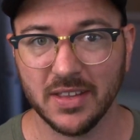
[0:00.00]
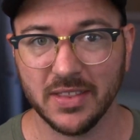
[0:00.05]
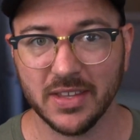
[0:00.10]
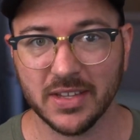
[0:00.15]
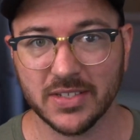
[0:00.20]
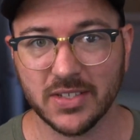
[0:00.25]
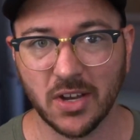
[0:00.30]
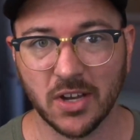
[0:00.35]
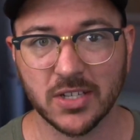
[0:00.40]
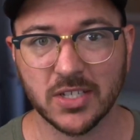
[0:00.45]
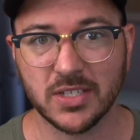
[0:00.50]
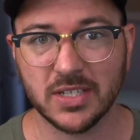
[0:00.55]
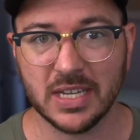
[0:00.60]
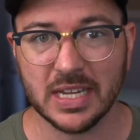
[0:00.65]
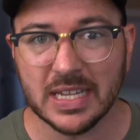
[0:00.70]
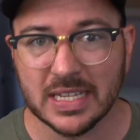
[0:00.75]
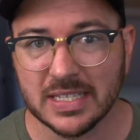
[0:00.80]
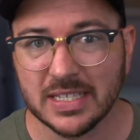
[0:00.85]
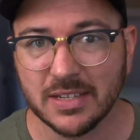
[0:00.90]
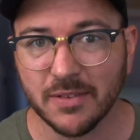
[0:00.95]
The exhaust
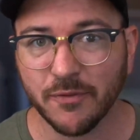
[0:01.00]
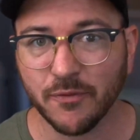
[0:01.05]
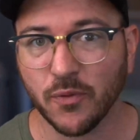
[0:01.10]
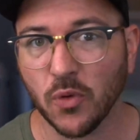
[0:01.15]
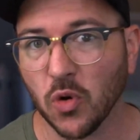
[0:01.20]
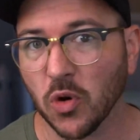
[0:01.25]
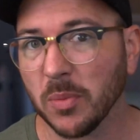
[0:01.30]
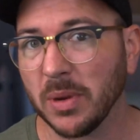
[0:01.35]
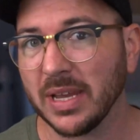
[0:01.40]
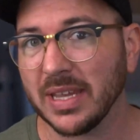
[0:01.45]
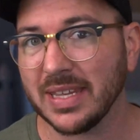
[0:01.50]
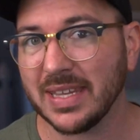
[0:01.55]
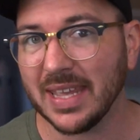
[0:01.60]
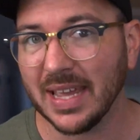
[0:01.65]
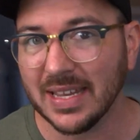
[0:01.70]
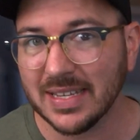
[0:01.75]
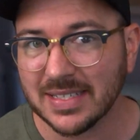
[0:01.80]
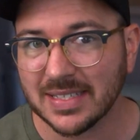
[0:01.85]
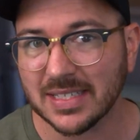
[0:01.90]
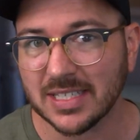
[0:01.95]
needs to form
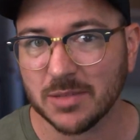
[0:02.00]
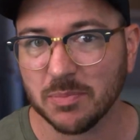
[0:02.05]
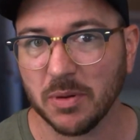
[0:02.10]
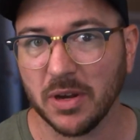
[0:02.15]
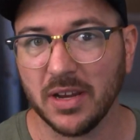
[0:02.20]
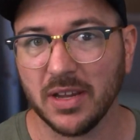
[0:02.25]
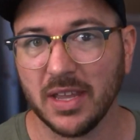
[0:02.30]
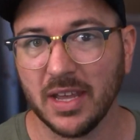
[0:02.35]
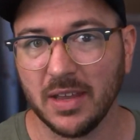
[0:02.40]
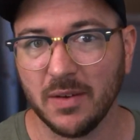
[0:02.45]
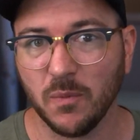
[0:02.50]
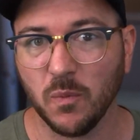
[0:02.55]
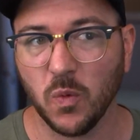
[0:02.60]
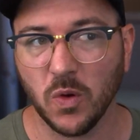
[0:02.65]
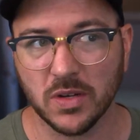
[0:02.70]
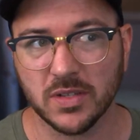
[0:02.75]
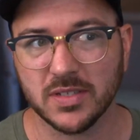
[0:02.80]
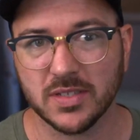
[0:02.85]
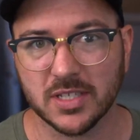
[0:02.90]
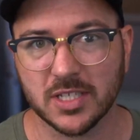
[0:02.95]
against the spike, and
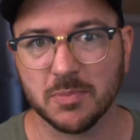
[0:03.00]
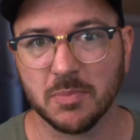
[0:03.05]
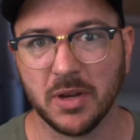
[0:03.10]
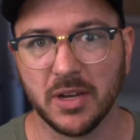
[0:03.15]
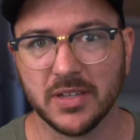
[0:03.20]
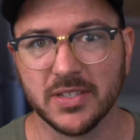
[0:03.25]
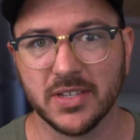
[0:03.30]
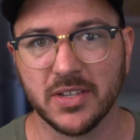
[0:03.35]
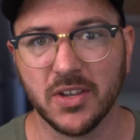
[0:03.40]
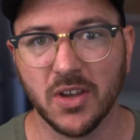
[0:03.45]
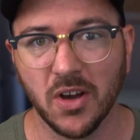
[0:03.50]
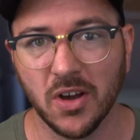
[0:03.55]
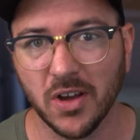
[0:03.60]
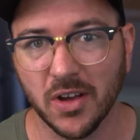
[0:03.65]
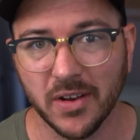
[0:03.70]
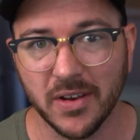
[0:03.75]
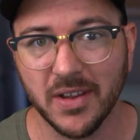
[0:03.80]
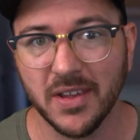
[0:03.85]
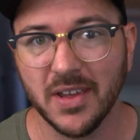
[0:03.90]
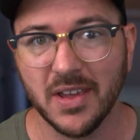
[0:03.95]
once the spike's
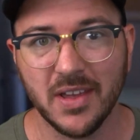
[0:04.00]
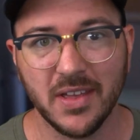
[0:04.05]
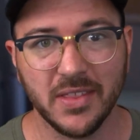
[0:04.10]
gone,